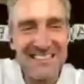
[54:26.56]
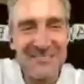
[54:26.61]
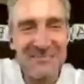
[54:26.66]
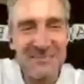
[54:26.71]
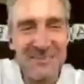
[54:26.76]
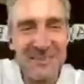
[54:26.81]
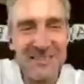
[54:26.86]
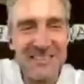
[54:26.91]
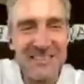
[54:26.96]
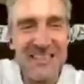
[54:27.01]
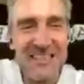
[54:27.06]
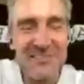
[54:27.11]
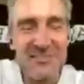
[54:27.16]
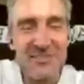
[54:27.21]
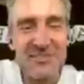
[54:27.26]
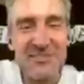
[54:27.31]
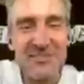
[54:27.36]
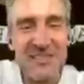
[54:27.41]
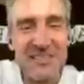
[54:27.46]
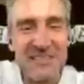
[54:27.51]

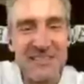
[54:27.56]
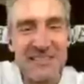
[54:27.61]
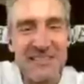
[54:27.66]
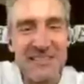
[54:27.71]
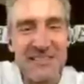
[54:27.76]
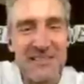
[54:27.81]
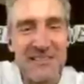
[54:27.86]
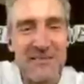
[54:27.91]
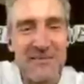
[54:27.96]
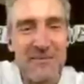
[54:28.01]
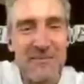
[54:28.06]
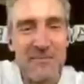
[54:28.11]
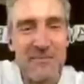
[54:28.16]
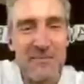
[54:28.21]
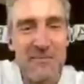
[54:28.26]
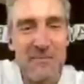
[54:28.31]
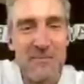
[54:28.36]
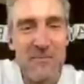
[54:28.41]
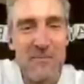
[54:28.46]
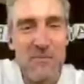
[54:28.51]

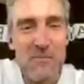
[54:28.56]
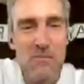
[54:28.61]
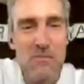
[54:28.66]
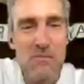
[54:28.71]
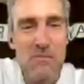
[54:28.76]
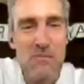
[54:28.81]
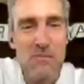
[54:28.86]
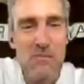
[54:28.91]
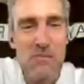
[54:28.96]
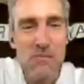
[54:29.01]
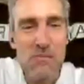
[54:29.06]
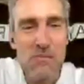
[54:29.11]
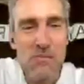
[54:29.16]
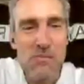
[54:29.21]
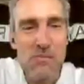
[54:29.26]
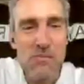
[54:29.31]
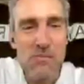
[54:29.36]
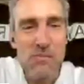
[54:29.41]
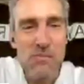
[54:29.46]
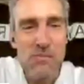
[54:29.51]

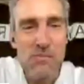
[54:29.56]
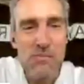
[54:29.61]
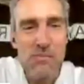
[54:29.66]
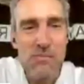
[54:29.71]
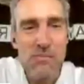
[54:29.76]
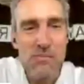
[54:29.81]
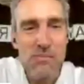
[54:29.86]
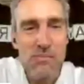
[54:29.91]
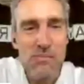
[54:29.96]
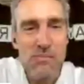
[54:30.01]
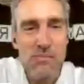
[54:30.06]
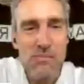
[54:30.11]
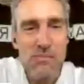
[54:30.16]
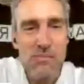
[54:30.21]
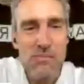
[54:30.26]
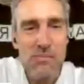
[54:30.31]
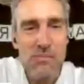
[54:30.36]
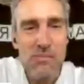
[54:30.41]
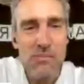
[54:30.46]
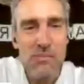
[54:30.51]

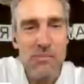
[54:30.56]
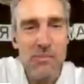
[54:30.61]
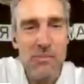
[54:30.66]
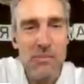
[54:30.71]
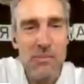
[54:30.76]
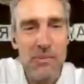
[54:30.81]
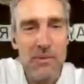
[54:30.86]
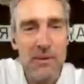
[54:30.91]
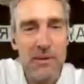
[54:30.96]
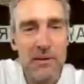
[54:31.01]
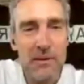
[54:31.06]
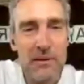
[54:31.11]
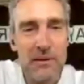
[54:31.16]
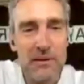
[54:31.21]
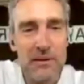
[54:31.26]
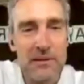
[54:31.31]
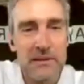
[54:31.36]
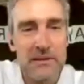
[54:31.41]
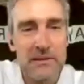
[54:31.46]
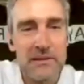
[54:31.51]

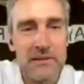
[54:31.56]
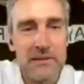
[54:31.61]
The person shown says nothing.